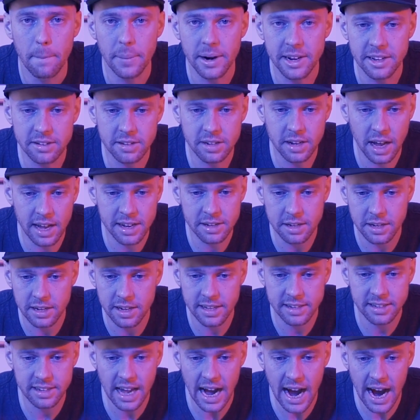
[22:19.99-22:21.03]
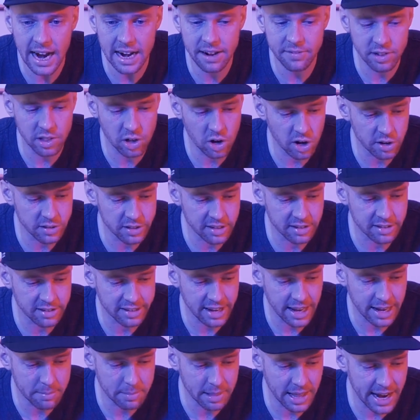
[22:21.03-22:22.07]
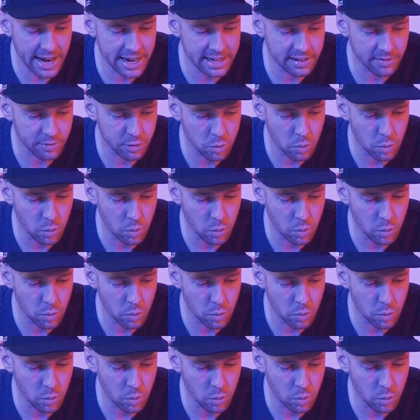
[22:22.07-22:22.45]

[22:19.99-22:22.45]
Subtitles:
But it's kind of along these same lines.